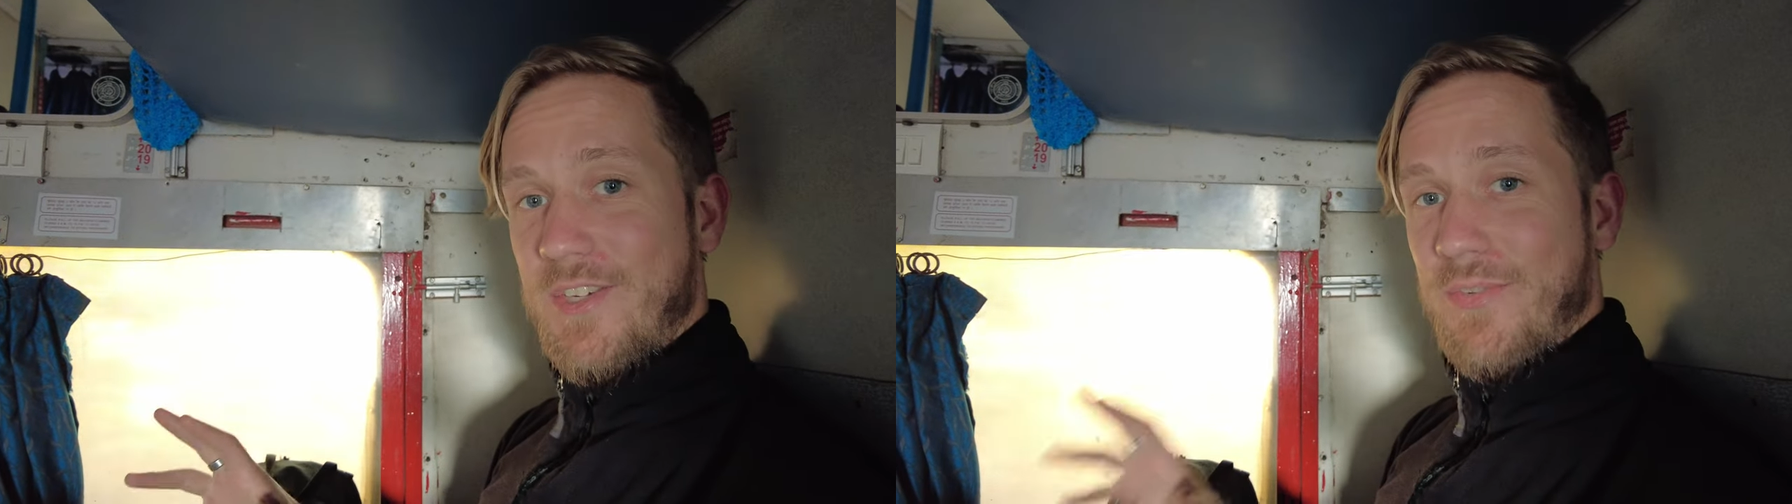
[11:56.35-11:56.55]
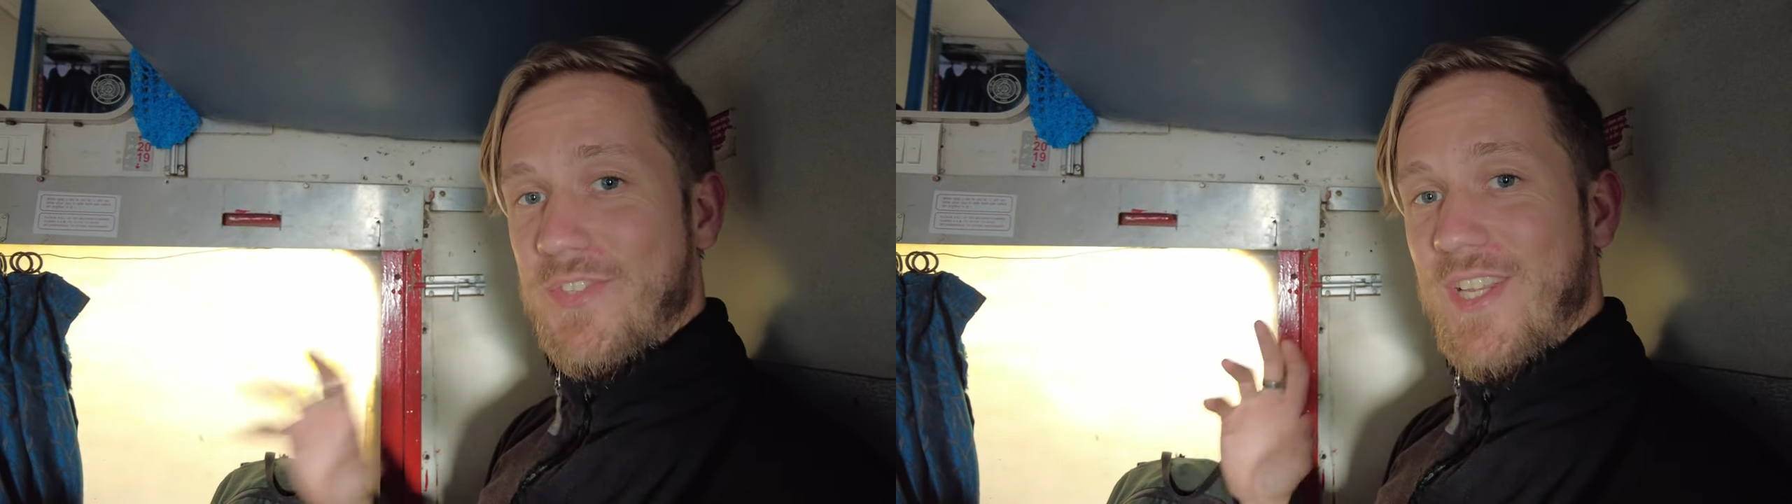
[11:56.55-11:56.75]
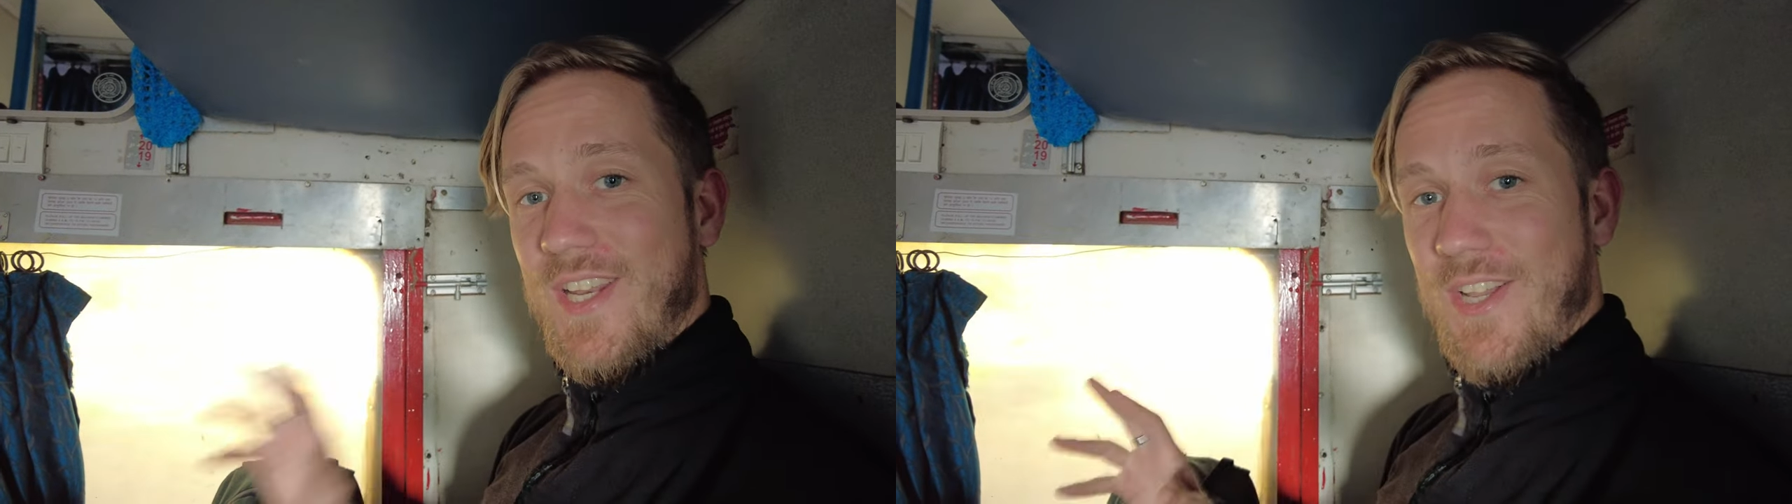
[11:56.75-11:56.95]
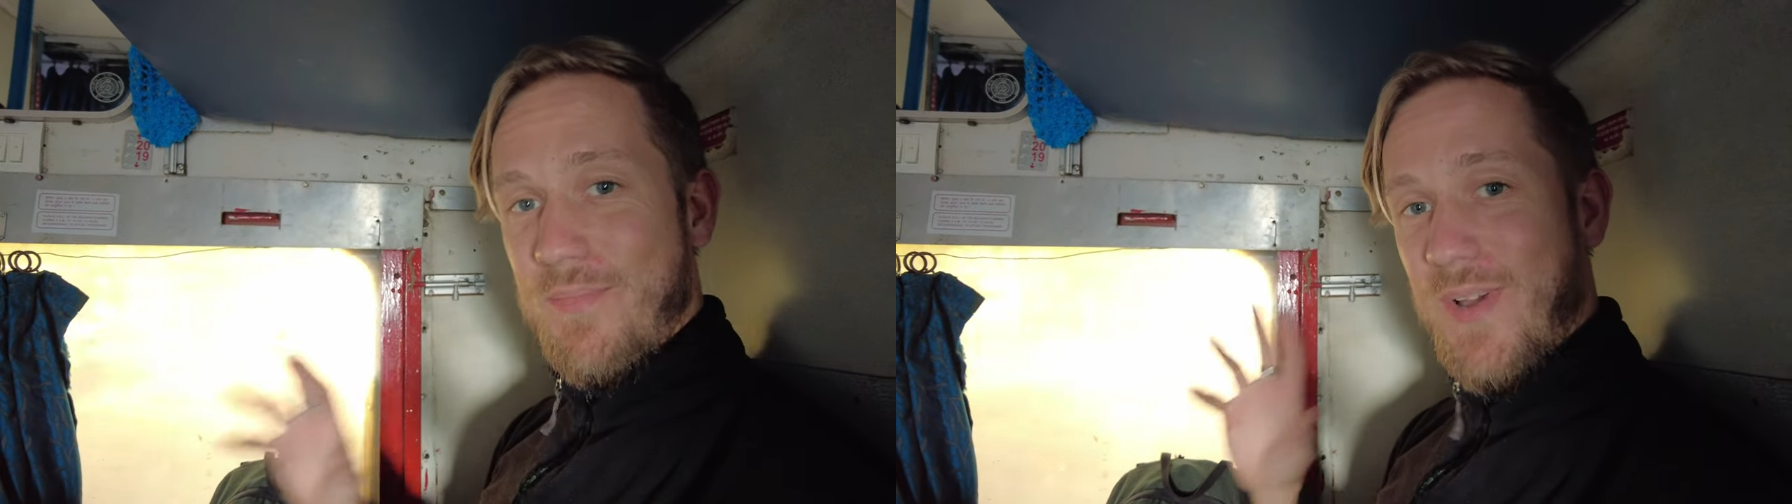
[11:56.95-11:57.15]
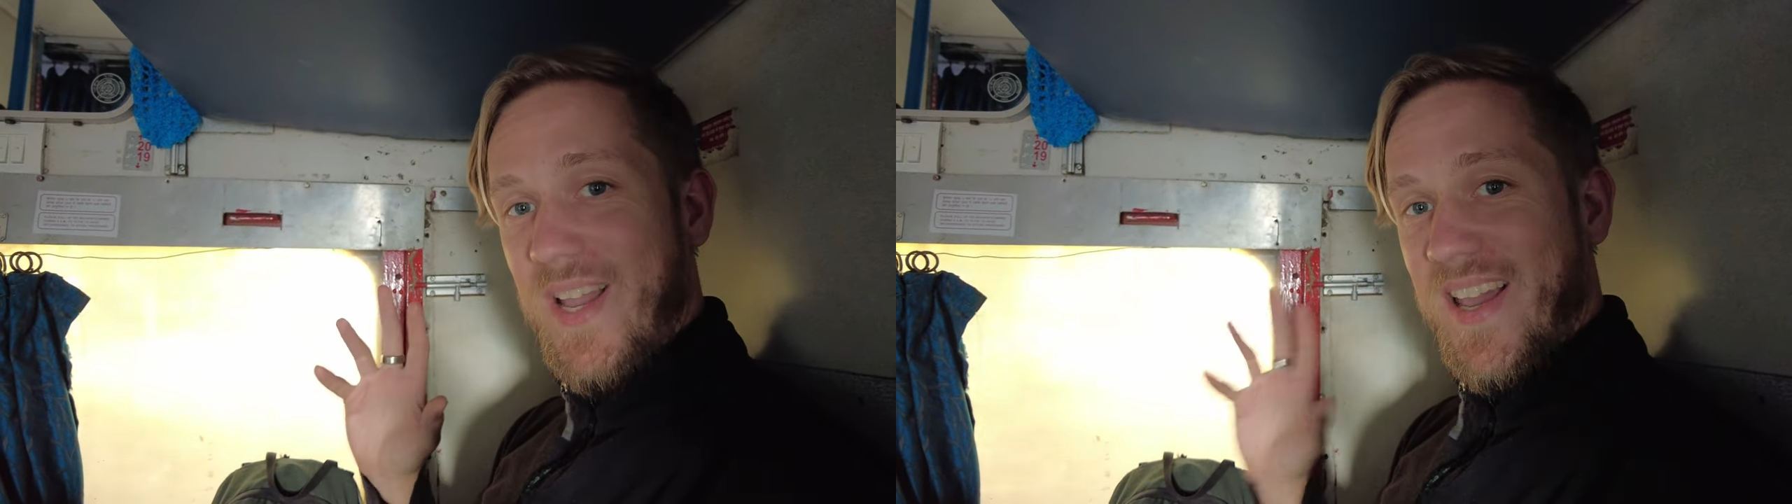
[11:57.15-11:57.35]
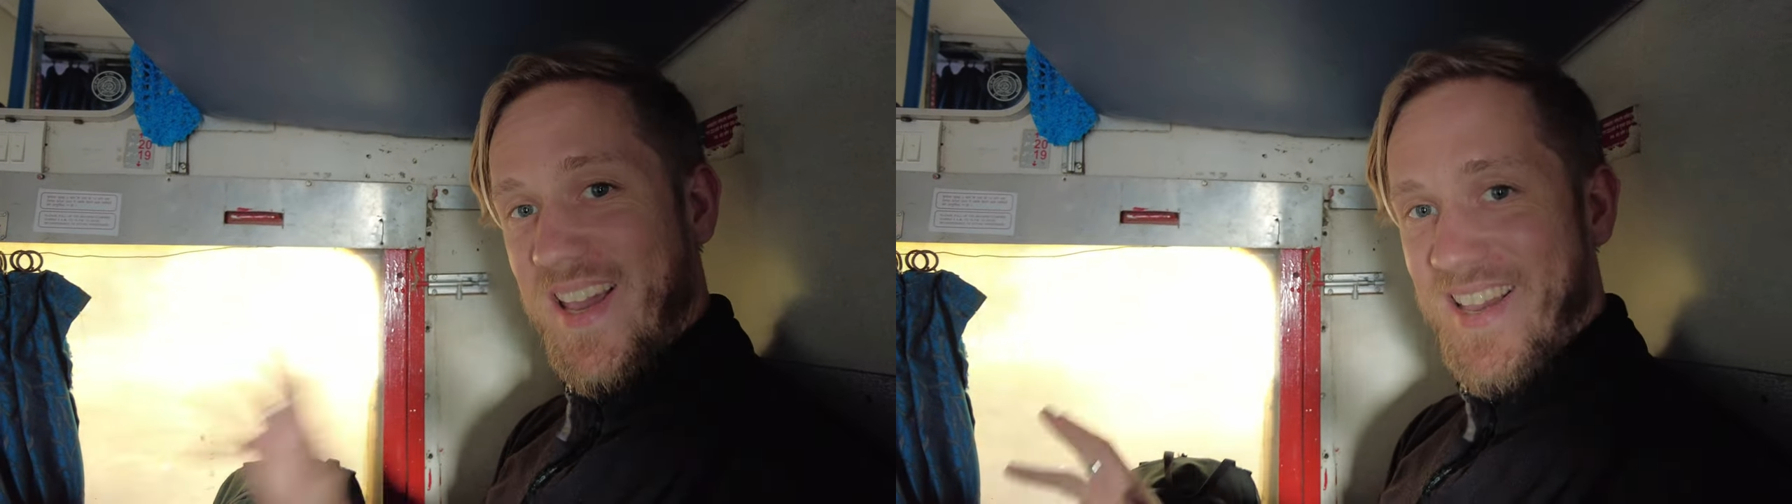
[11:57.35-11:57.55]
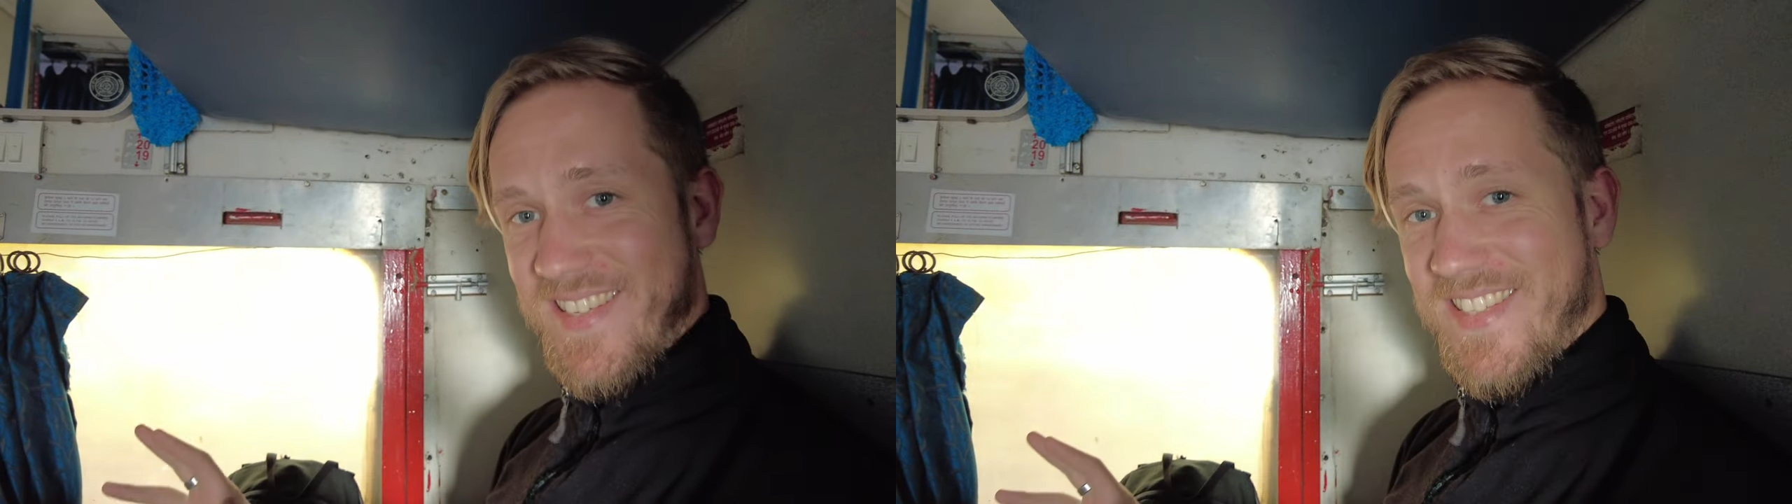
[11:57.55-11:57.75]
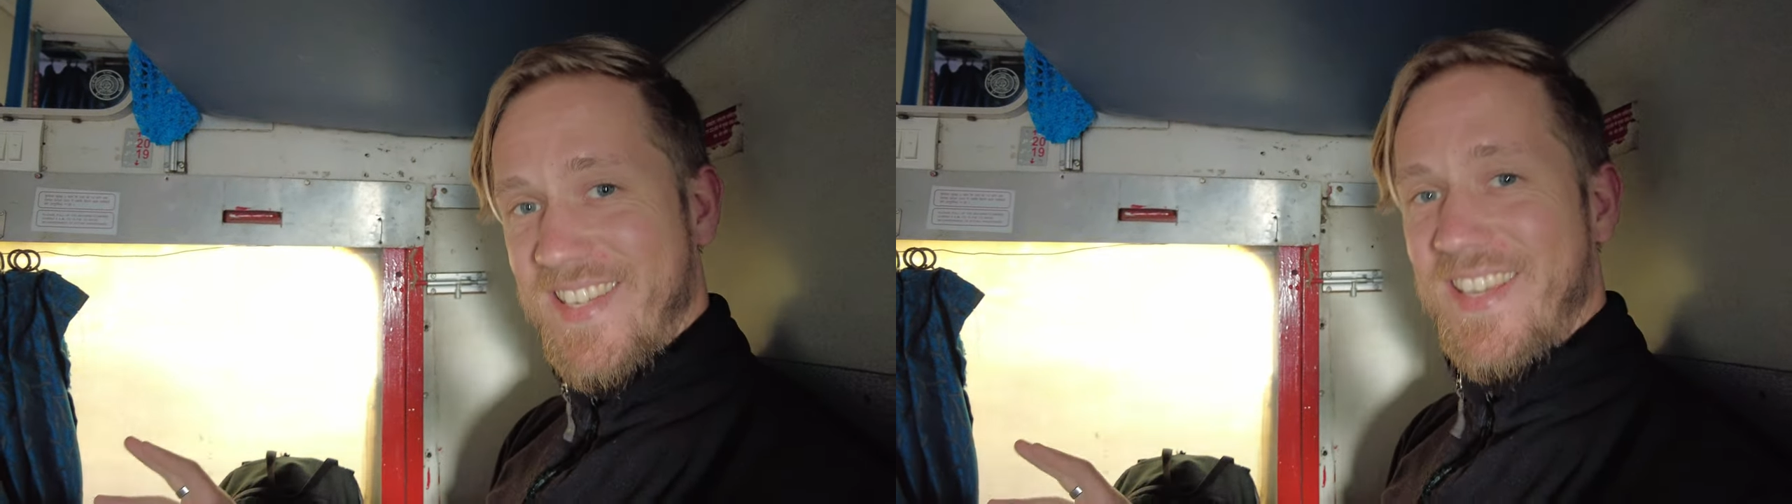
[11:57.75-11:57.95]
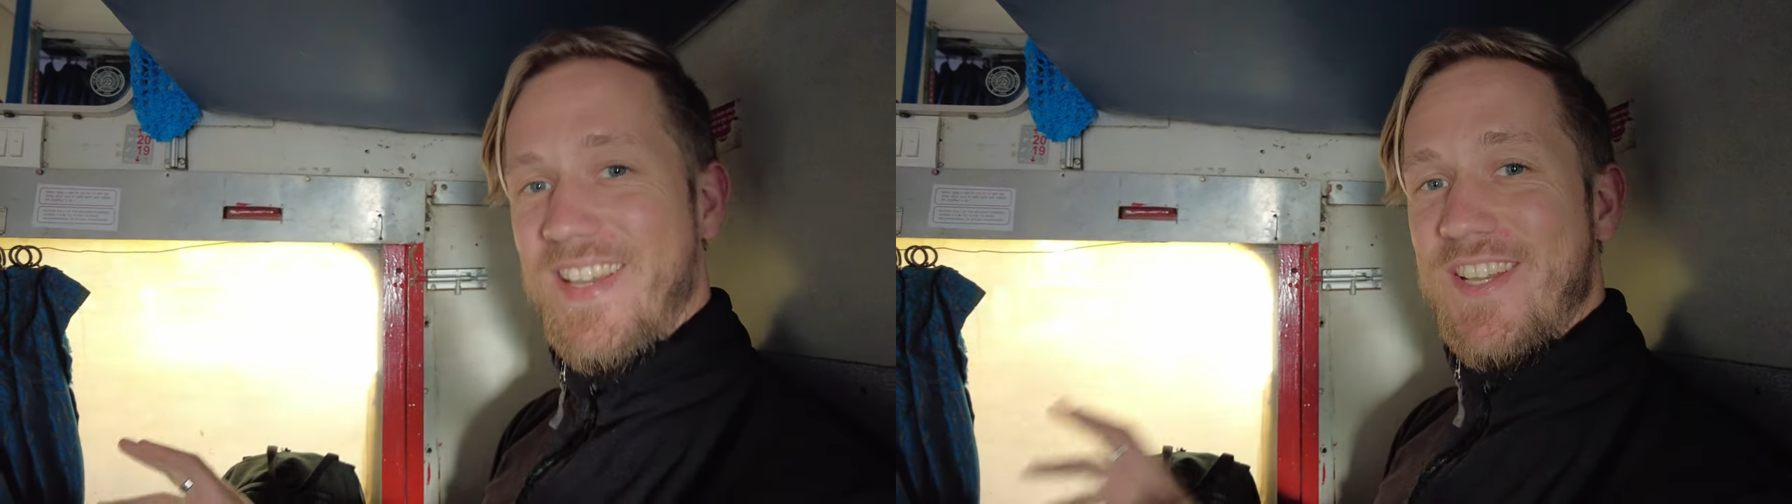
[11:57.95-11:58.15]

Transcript: of sitting on my ass,